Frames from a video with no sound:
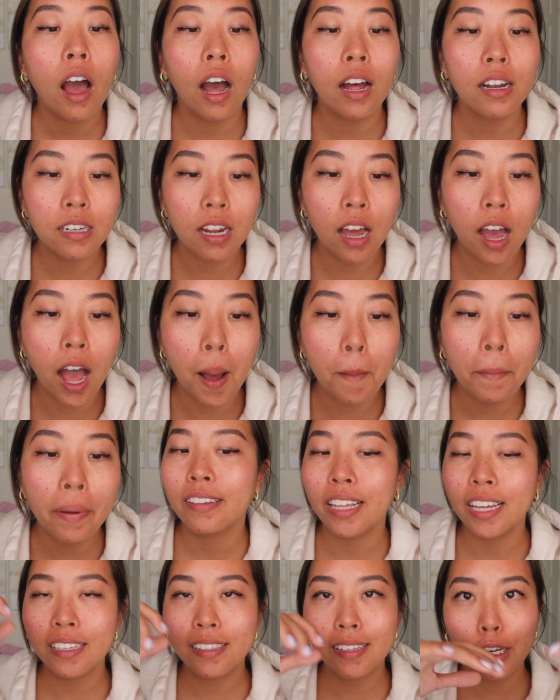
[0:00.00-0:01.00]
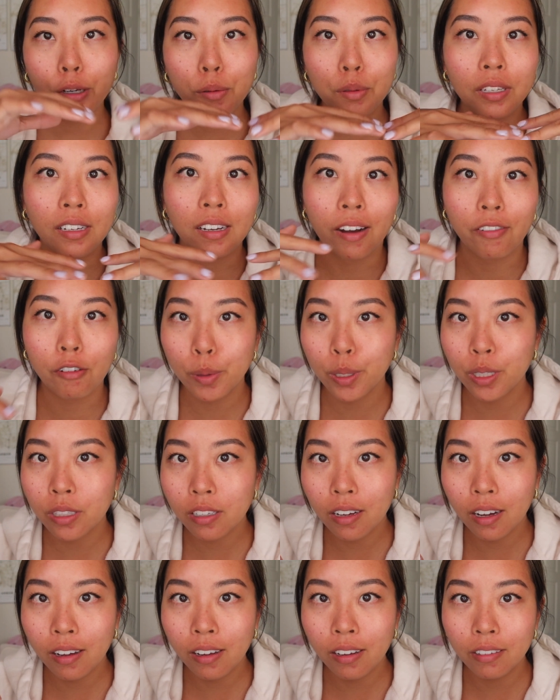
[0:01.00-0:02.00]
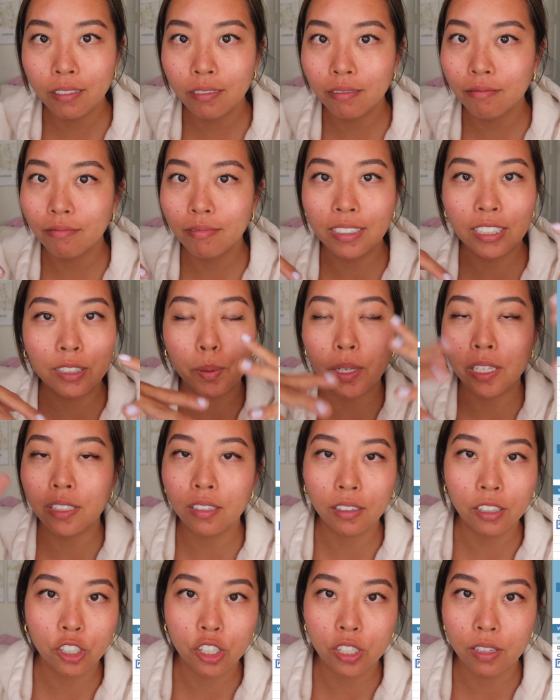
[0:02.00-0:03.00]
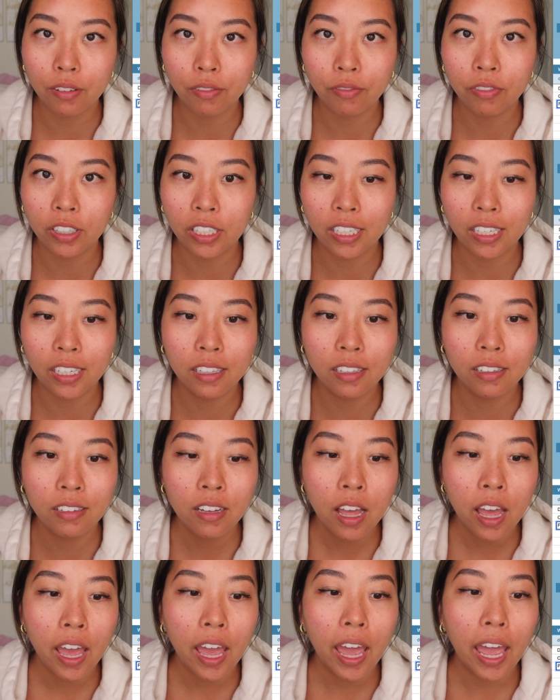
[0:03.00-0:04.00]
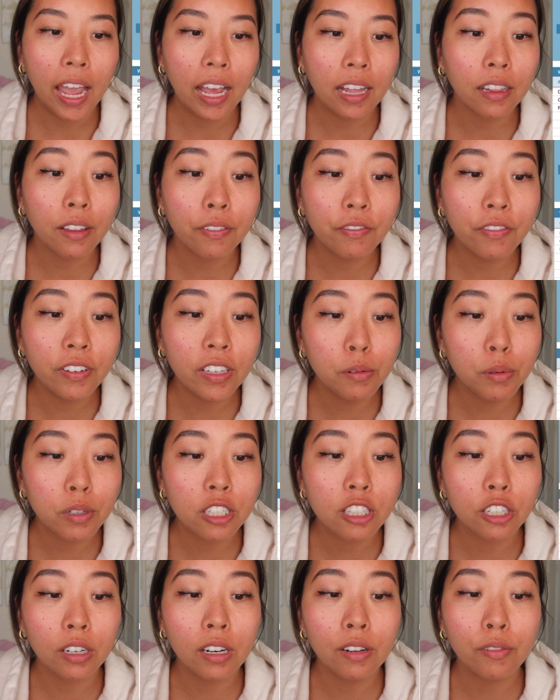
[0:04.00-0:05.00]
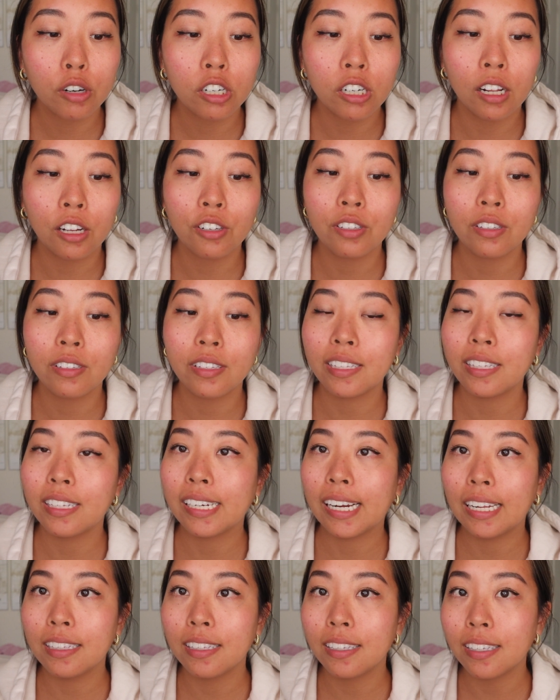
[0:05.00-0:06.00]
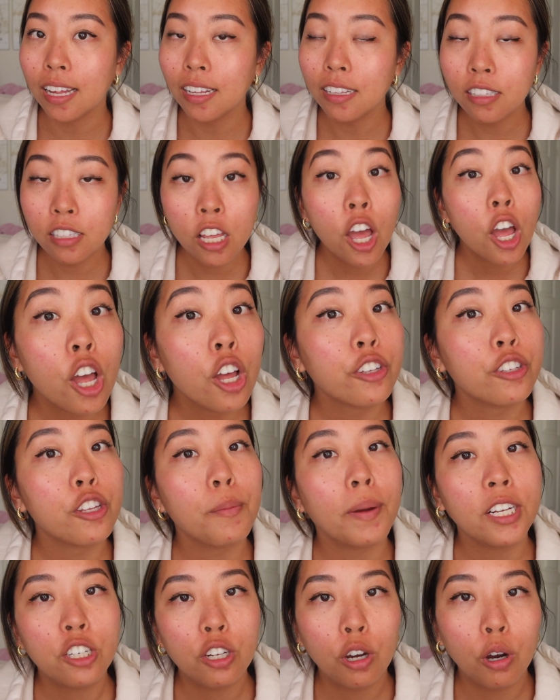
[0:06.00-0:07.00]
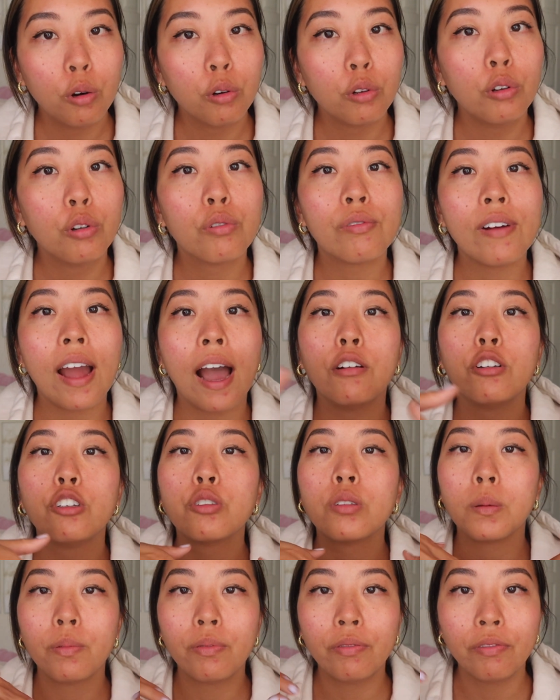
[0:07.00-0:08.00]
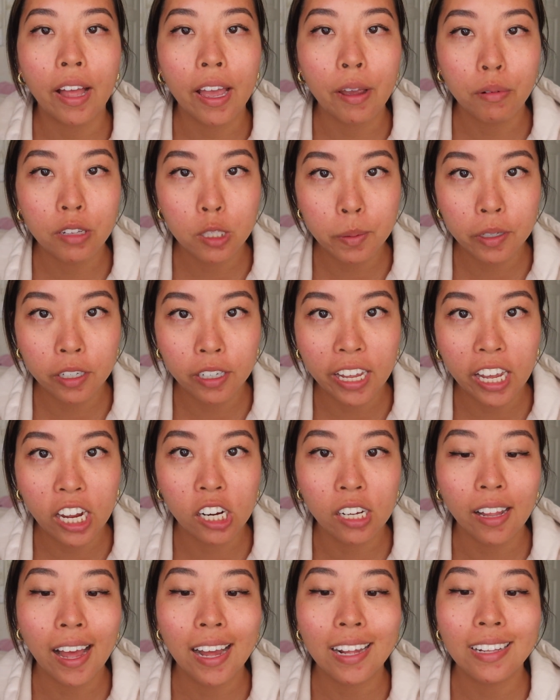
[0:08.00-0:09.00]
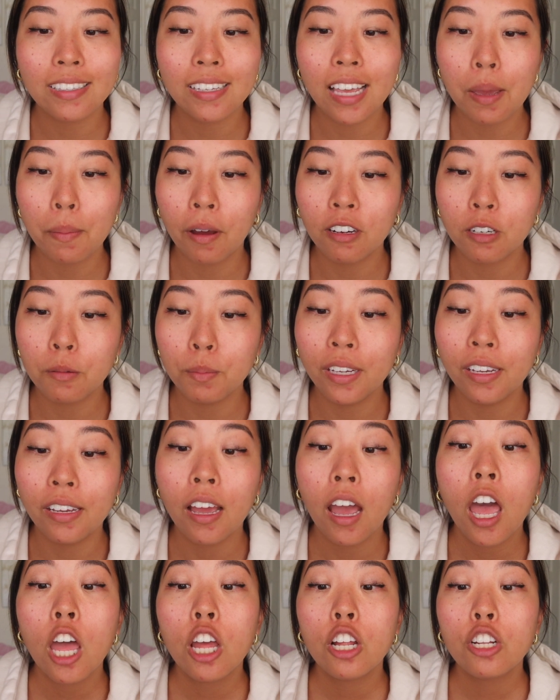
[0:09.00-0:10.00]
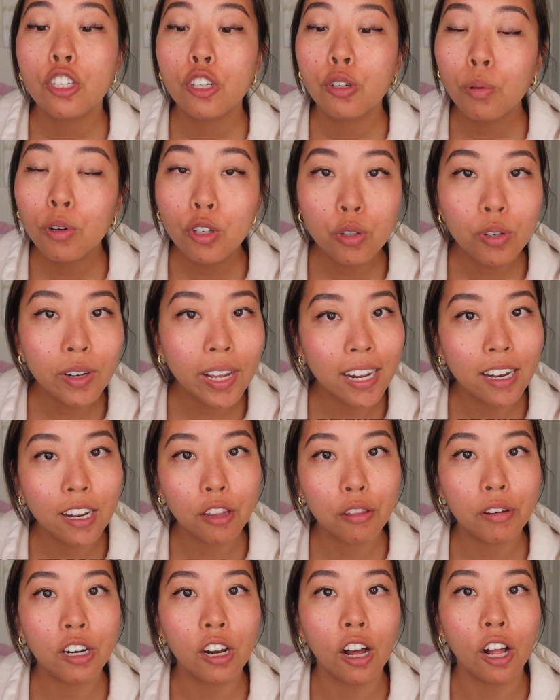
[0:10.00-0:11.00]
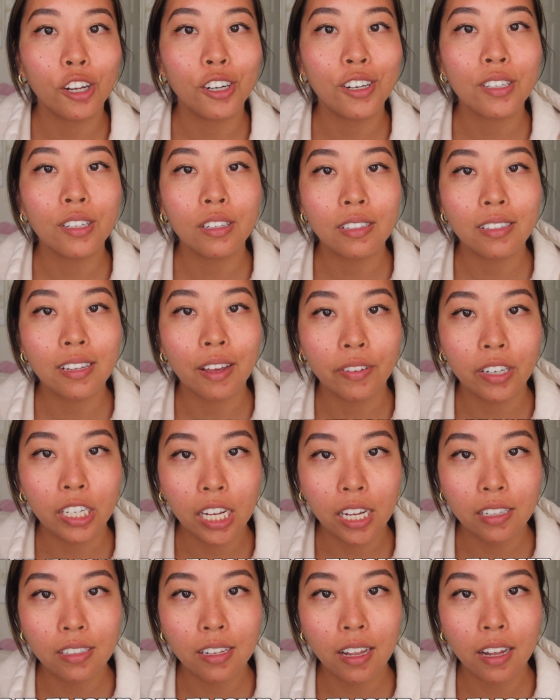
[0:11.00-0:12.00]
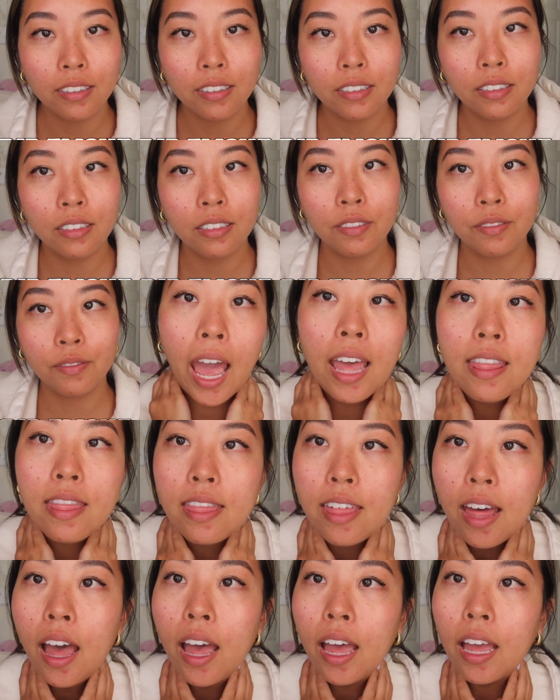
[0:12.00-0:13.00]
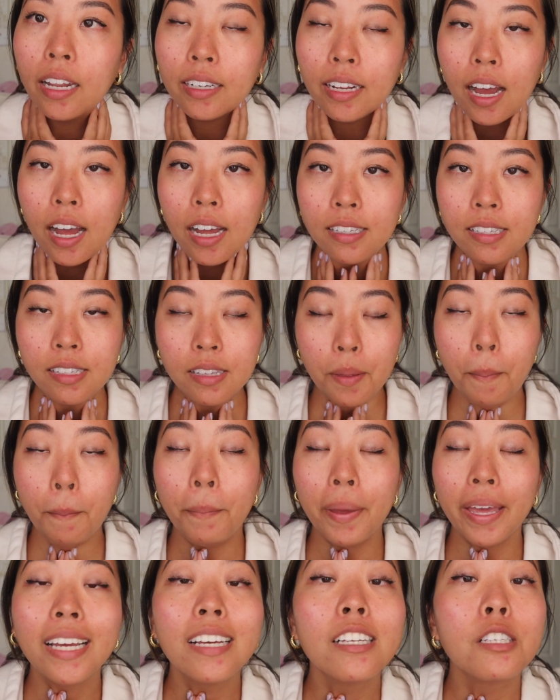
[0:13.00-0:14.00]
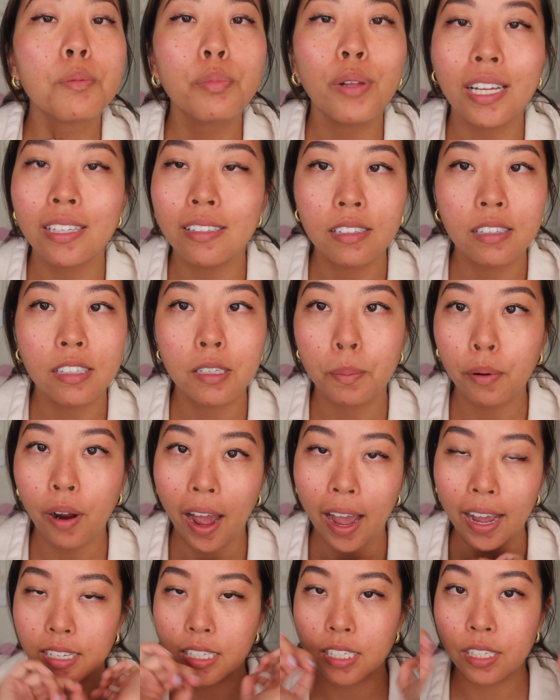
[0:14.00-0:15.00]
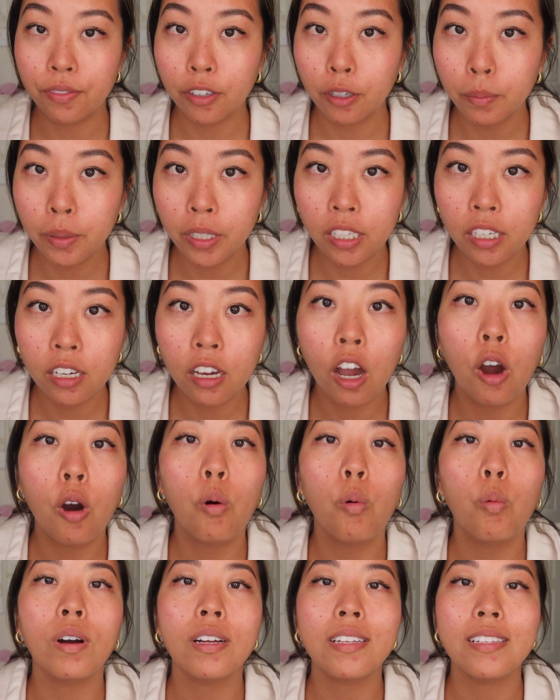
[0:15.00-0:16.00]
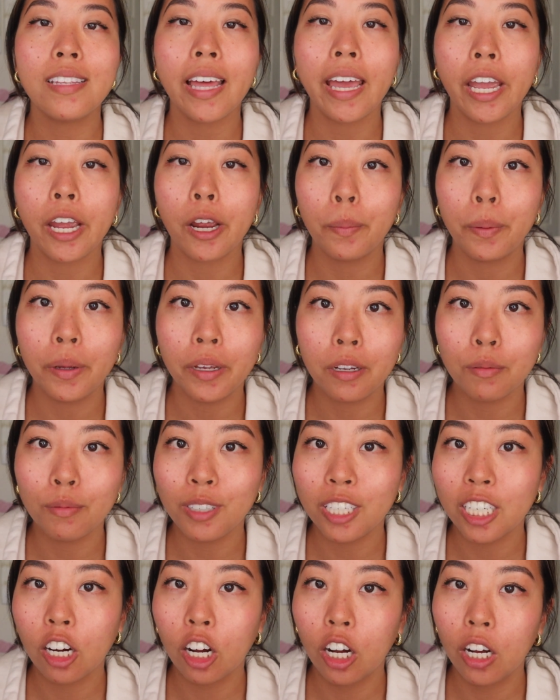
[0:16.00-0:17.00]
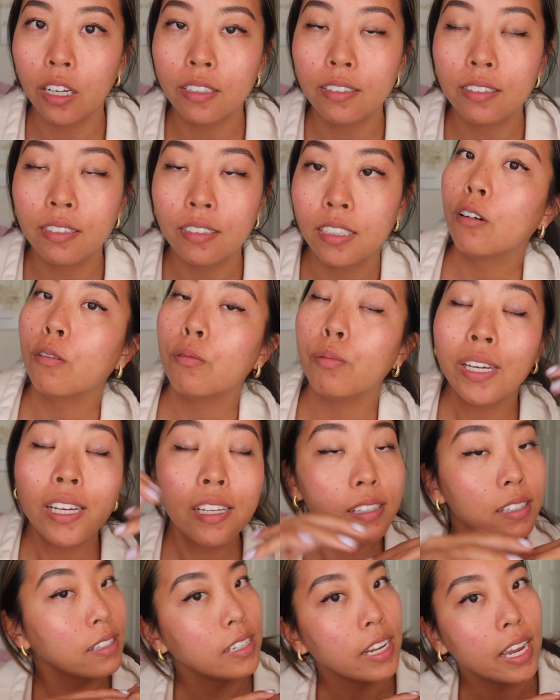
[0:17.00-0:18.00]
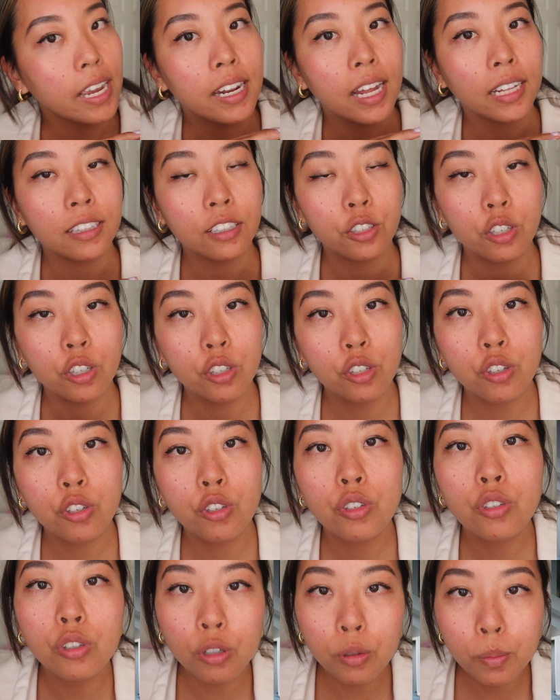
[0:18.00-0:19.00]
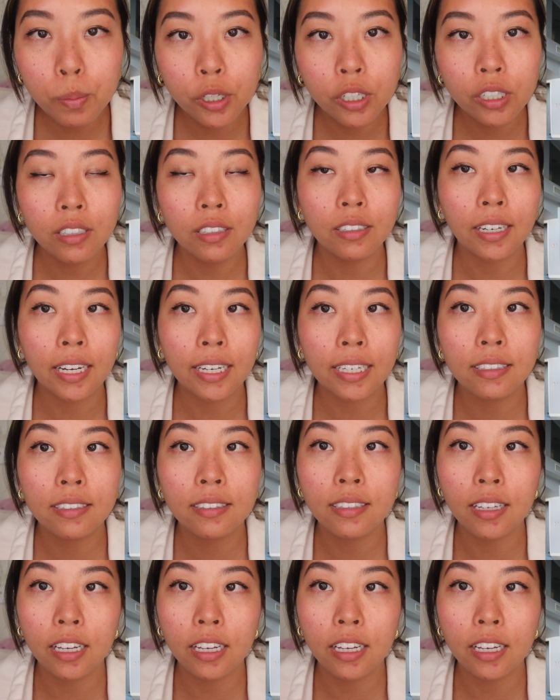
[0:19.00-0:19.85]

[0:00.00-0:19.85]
on top, they said it was a government's cut. It's basically just the fee, and the fee was $34.69. So my total round trip flight with Spirit Airlines came out to be $283.78. And then, guys, the biggest pleasant surprise for me was the Airbnb cost. We stayed at this super nice